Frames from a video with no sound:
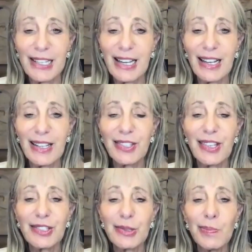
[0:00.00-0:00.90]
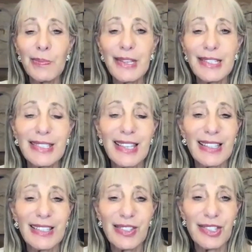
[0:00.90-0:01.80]
because it's
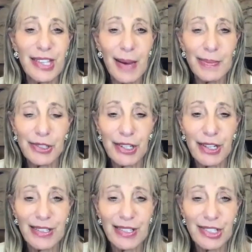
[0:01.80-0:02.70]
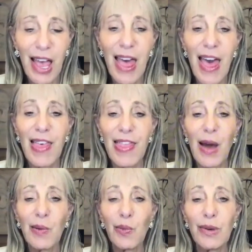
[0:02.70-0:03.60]
misconceptions
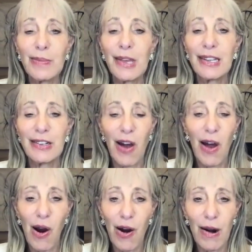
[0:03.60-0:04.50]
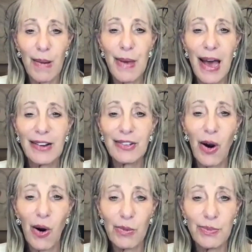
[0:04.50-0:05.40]
that women are about
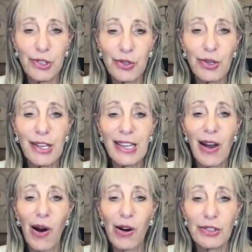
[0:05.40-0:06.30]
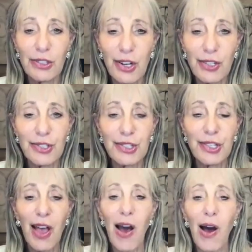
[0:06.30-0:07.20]
our beauty, our
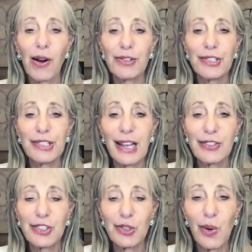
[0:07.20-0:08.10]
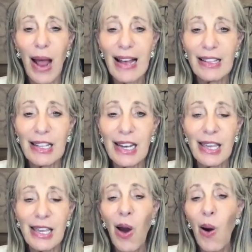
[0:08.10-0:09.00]
looks, our
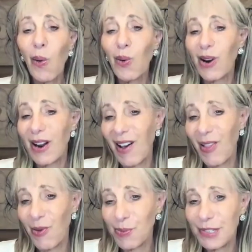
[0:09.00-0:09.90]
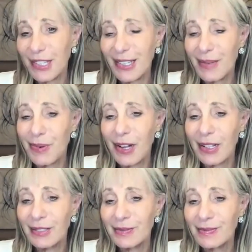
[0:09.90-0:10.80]
sexuality, or other
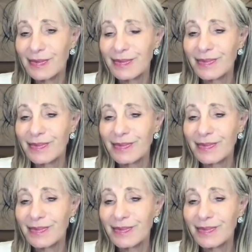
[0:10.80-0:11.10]
people.